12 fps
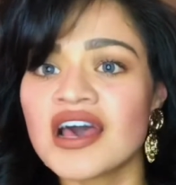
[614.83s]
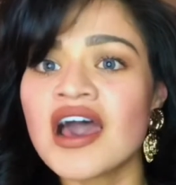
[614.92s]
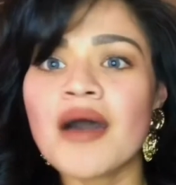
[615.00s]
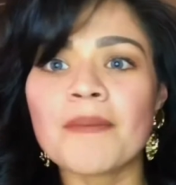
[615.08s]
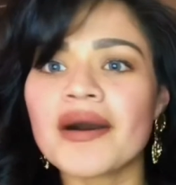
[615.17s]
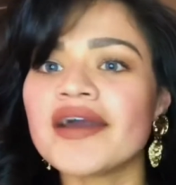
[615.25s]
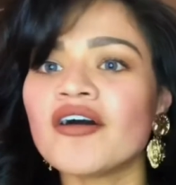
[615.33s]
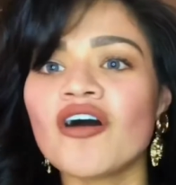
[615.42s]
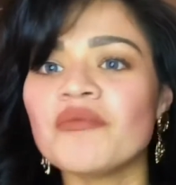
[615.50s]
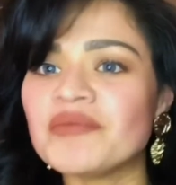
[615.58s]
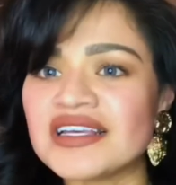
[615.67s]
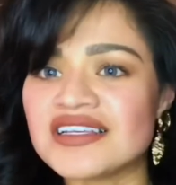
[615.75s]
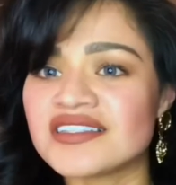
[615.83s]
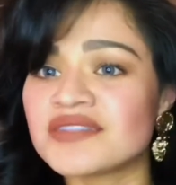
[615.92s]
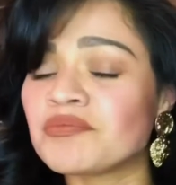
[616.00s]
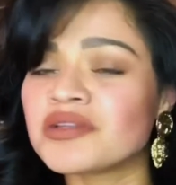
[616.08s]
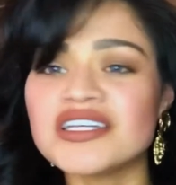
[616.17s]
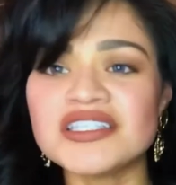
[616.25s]
by all means,
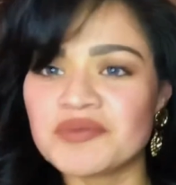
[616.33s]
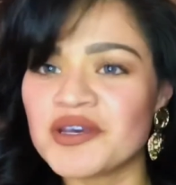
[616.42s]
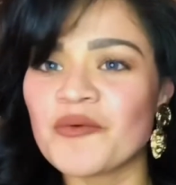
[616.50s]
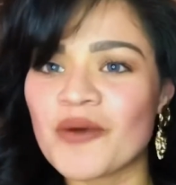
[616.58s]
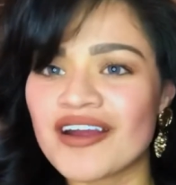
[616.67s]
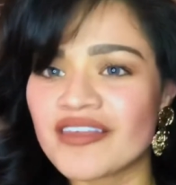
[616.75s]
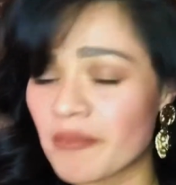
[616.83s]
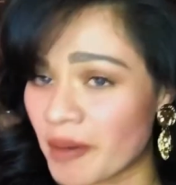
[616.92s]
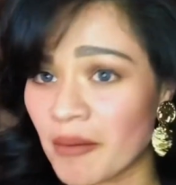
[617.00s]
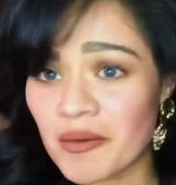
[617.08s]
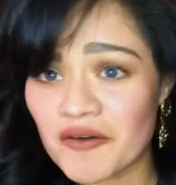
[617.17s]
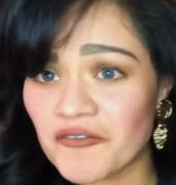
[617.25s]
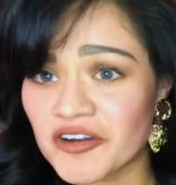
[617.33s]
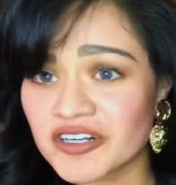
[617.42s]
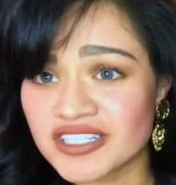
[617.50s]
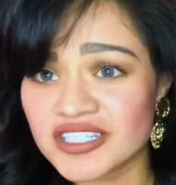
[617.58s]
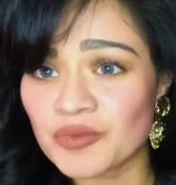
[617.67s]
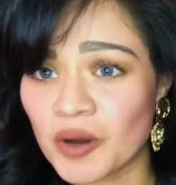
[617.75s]
please be aware that public affairs
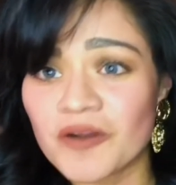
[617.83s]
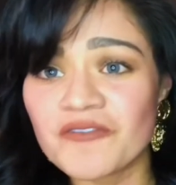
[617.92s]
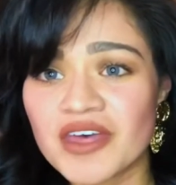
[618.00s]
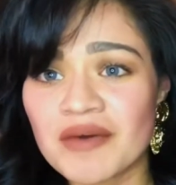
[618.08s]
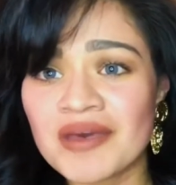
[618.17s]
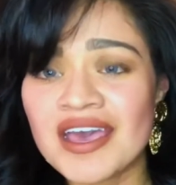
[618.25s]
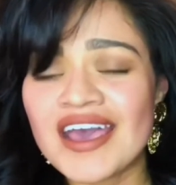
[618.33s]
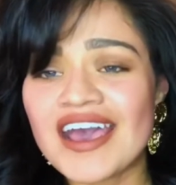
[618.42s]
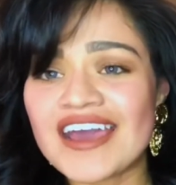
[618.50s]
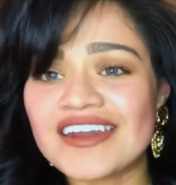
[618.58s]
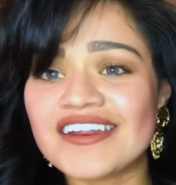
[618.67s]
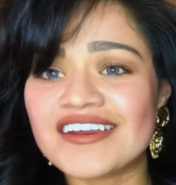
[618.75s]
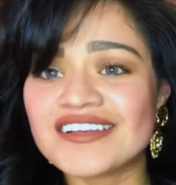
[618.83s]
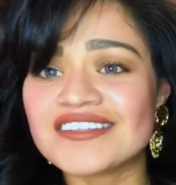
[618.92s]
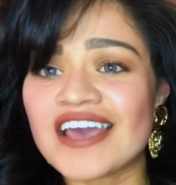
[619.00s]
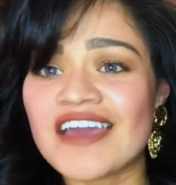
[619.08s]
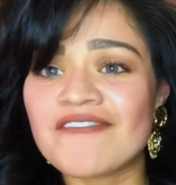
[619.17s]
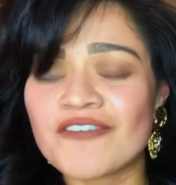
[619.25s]
is one of them, and it is
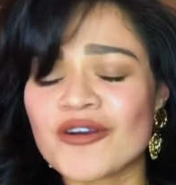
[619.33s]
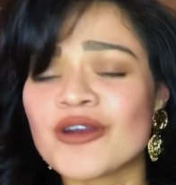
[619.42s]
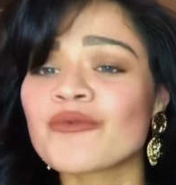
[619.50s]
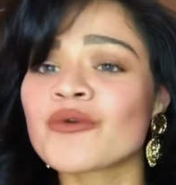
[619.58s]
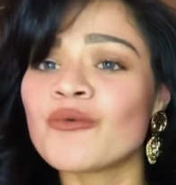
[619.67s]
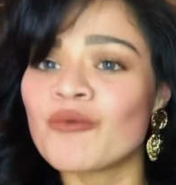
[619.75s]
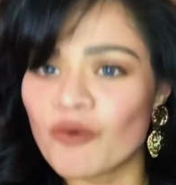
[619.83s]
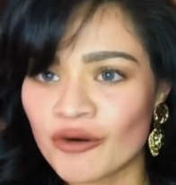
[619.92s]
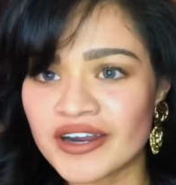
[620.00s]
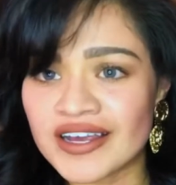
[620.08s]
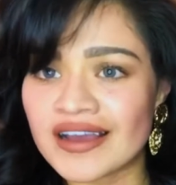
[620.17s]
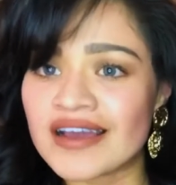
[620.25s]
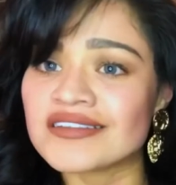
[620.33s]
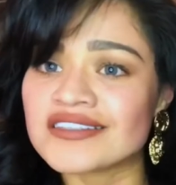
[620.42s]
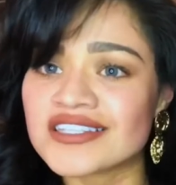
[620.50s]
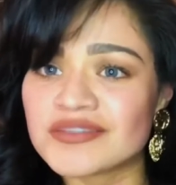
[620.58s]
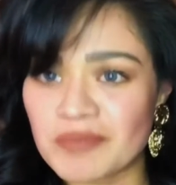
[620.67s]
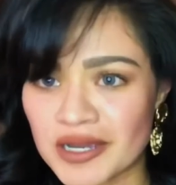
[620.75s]
a very rewarding and
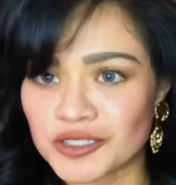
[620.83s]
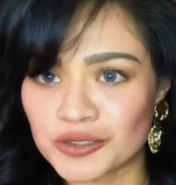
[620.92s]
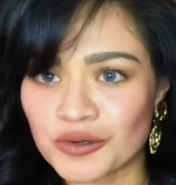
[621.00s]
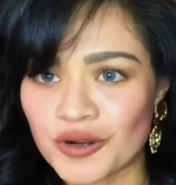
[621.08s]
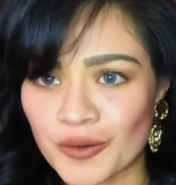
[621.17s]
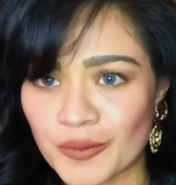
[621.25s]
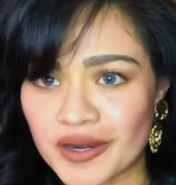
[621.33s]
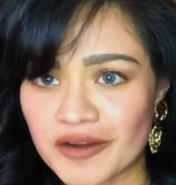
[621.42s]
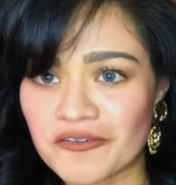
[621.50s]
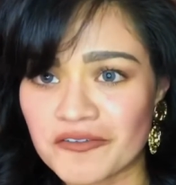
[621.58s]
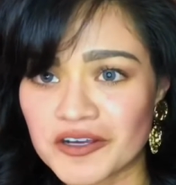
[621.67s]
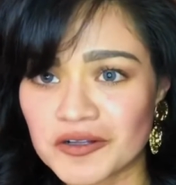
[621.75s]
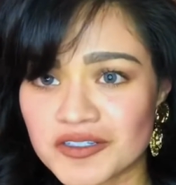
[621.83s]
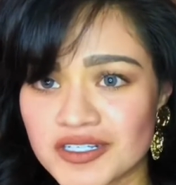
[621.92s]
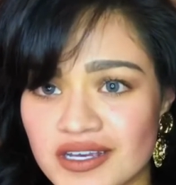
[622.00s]
special career field.